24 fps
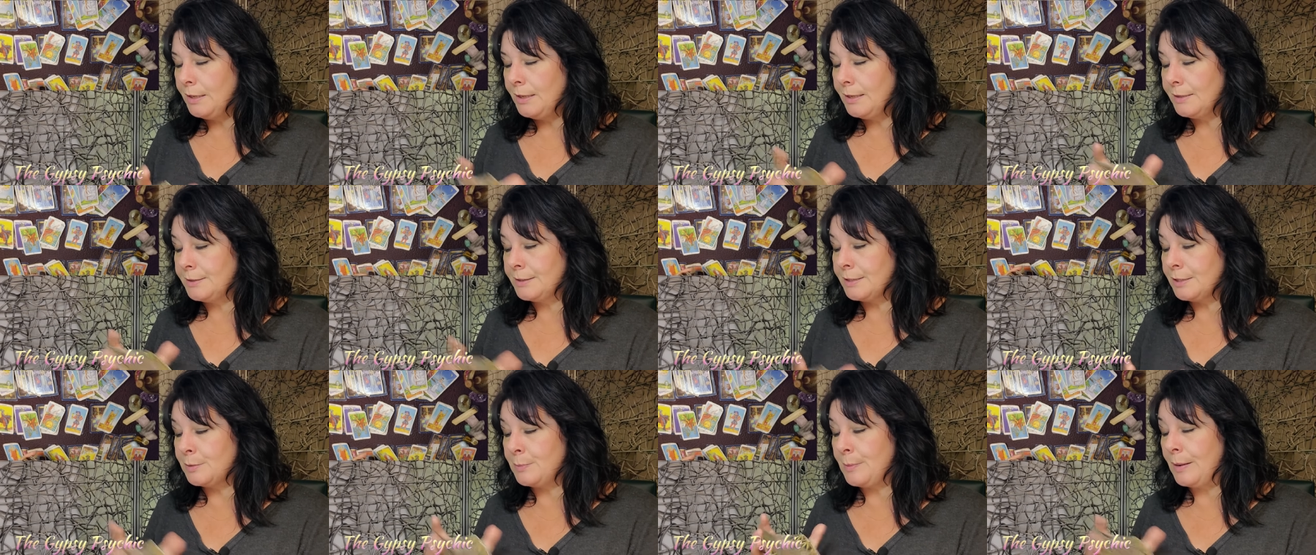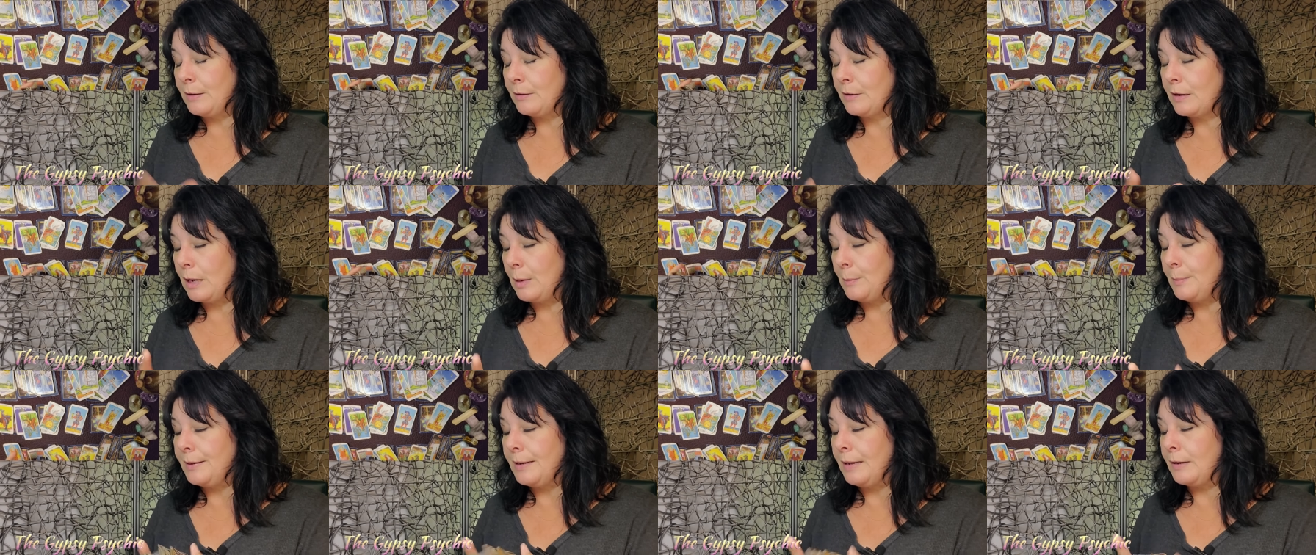Is this about
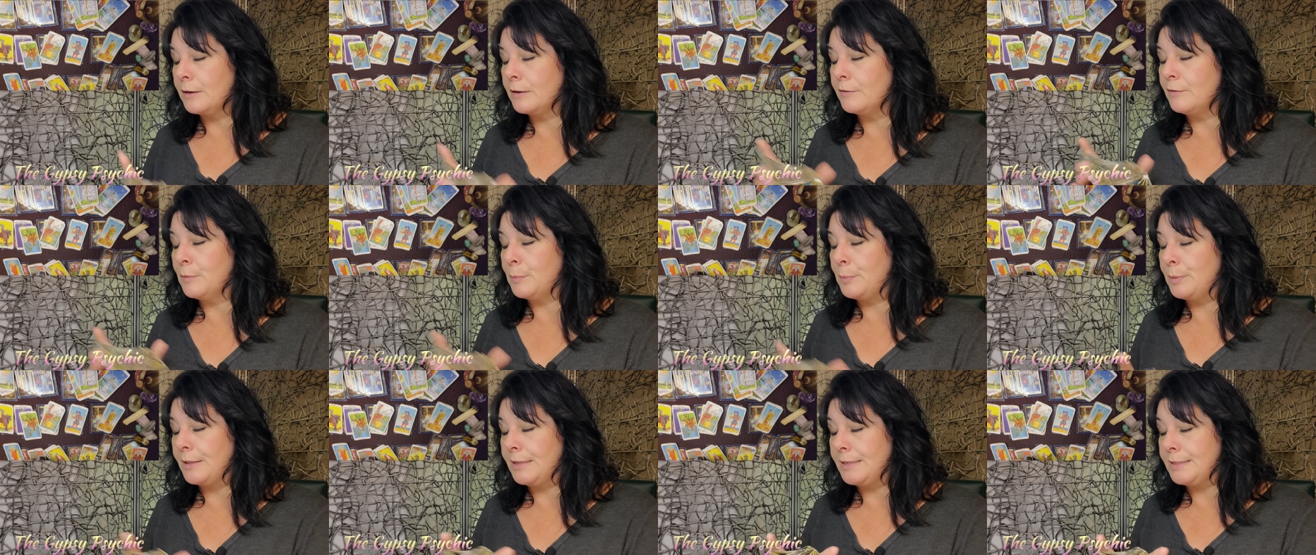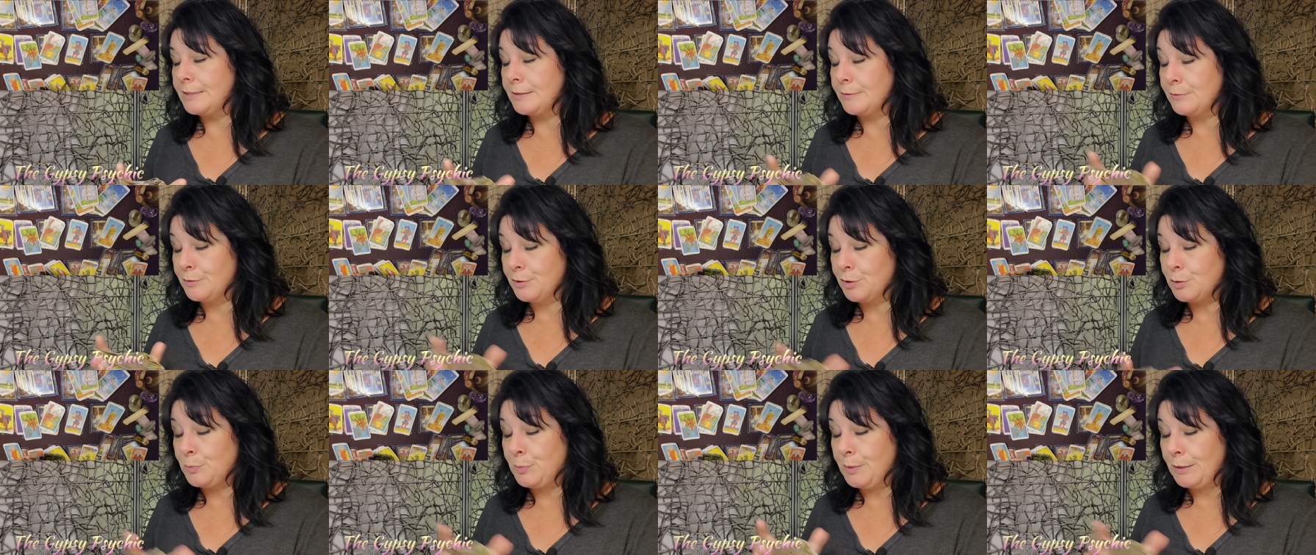coming out of a place of
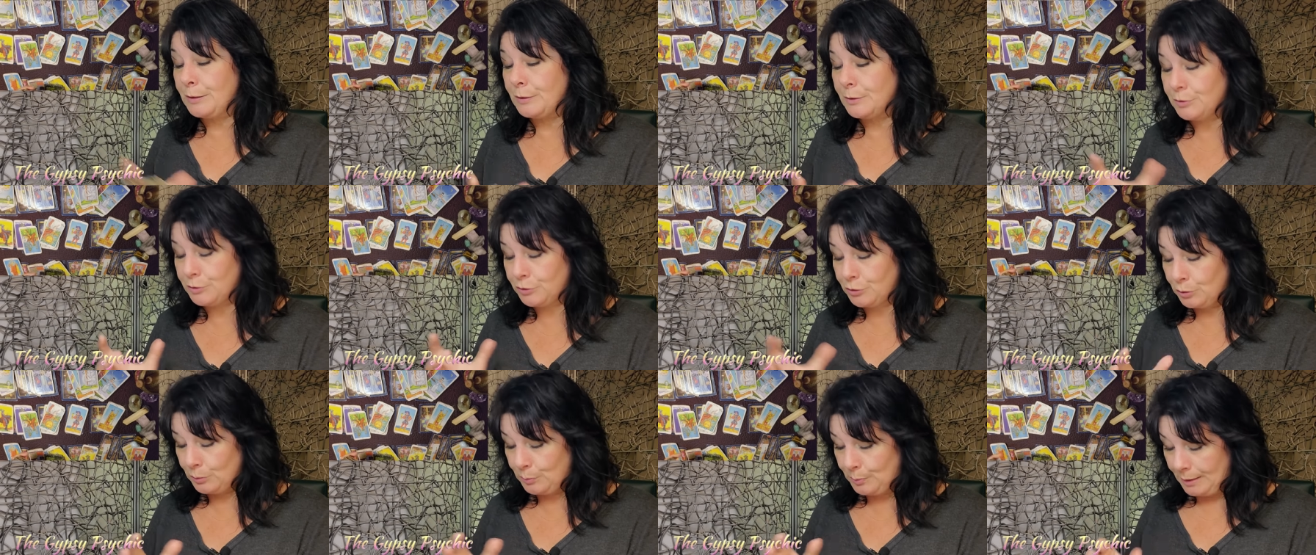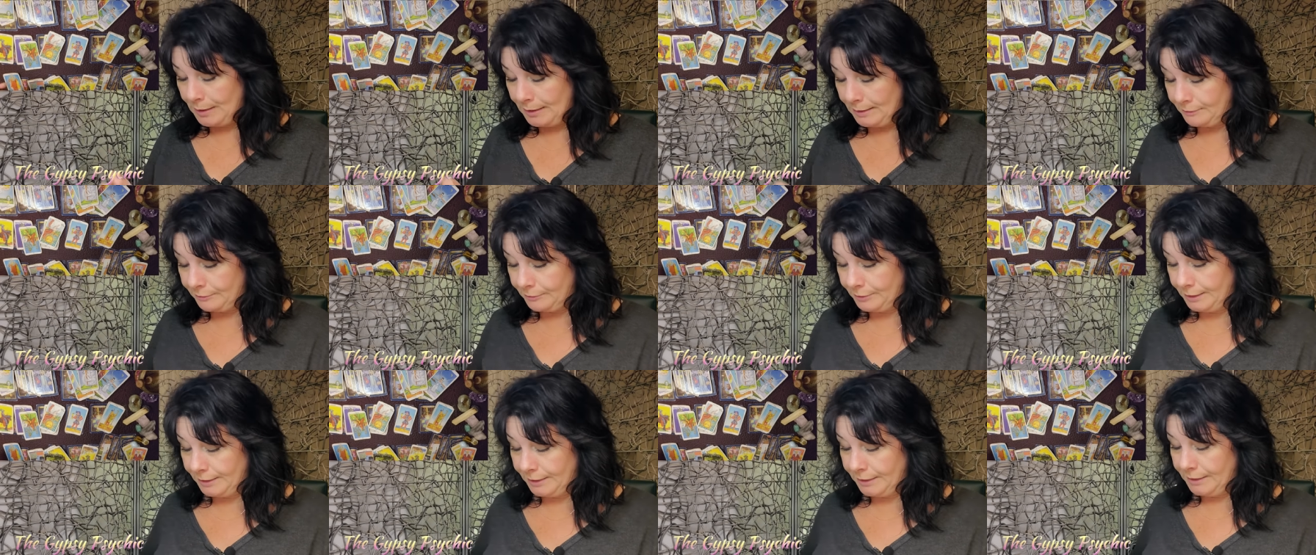spiritual
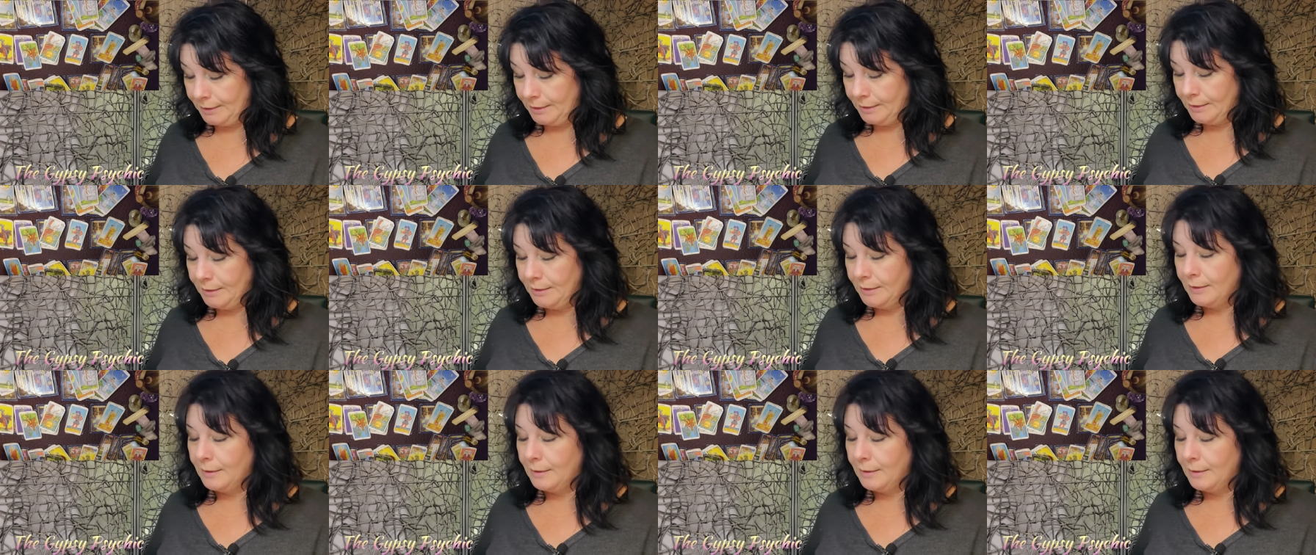poverty?